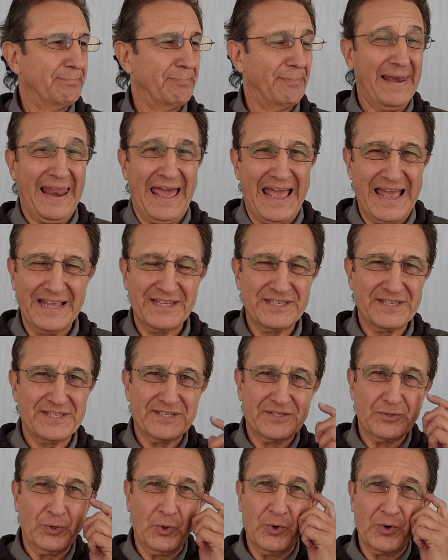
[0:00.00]

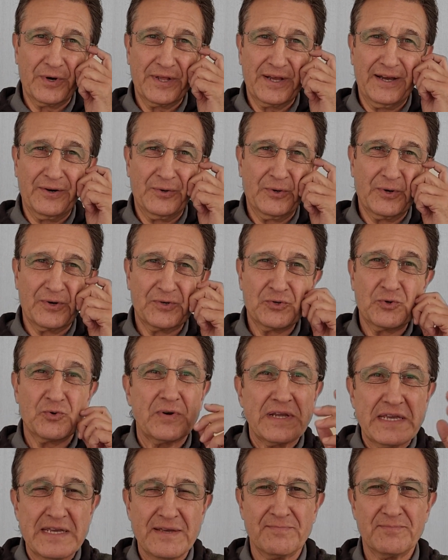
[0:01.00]
plans or, or
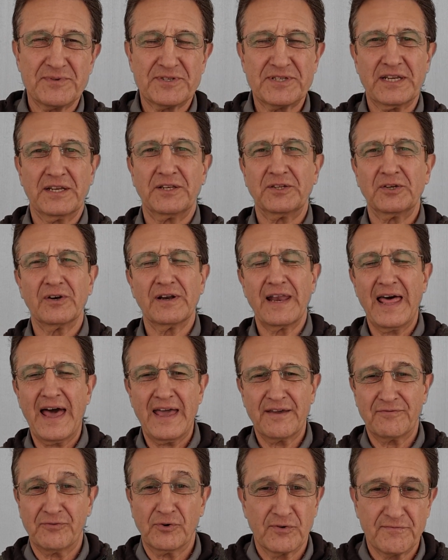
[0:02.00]
dreams in your
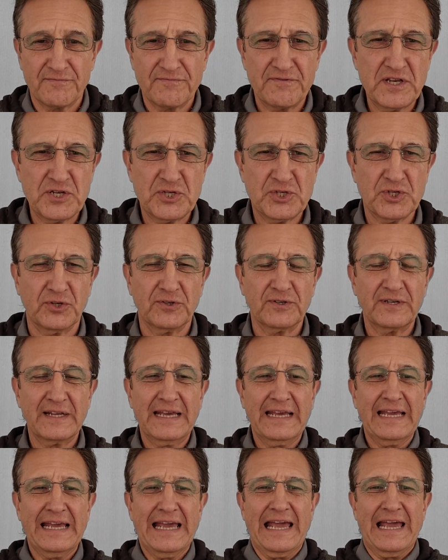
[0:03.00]
life or vision,
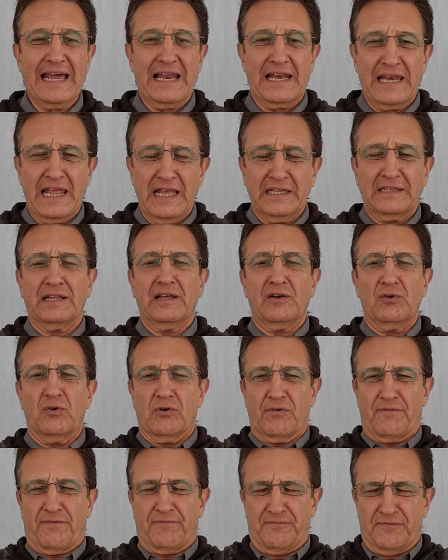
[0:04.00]
let the
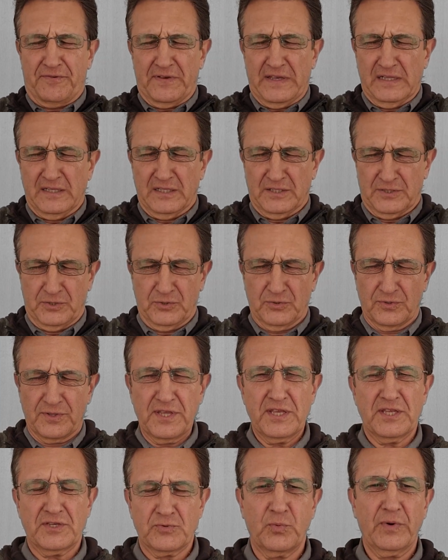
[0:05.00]
Lord fill you
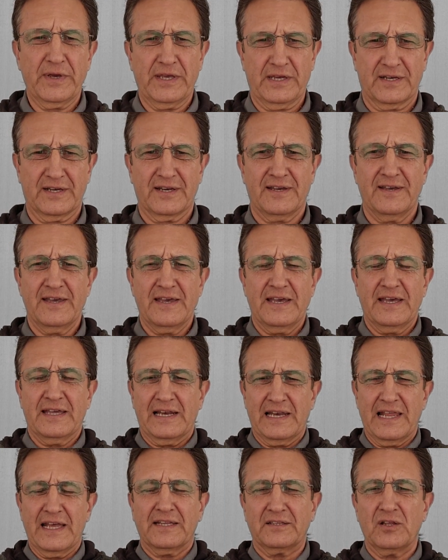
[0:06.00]
this week.
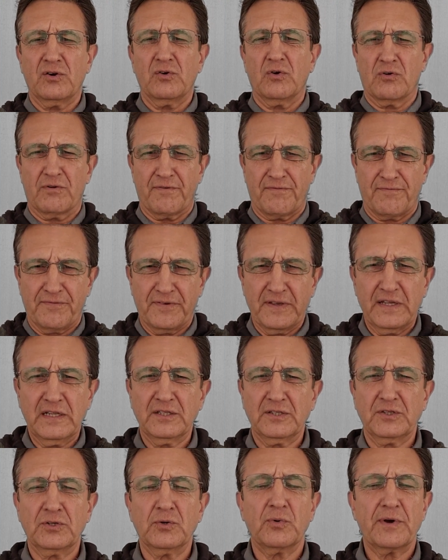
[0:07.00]
Let the Lord
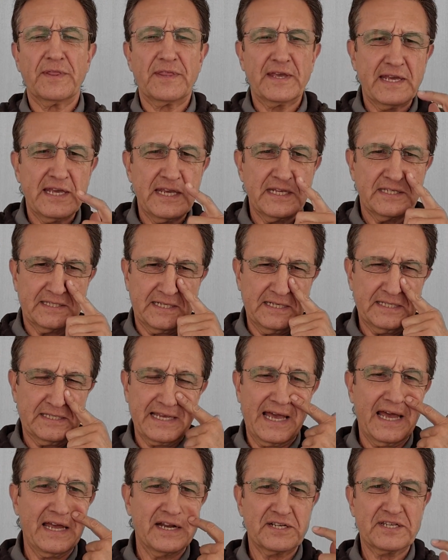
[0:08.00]
fill you with His
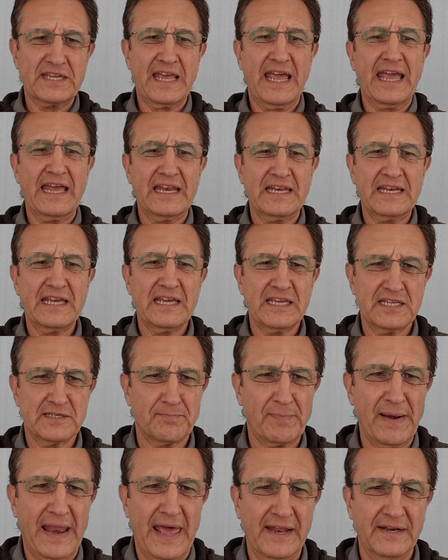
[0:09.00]
desires and His
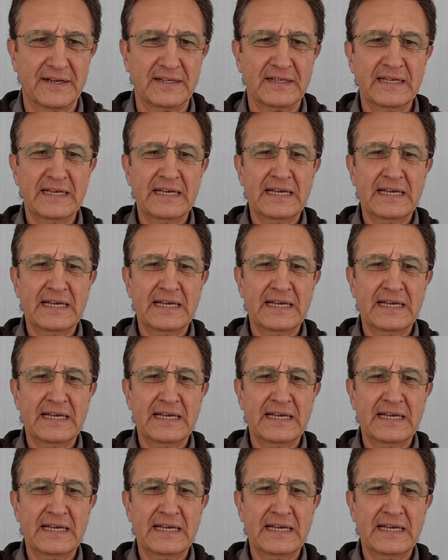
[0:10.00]
plan.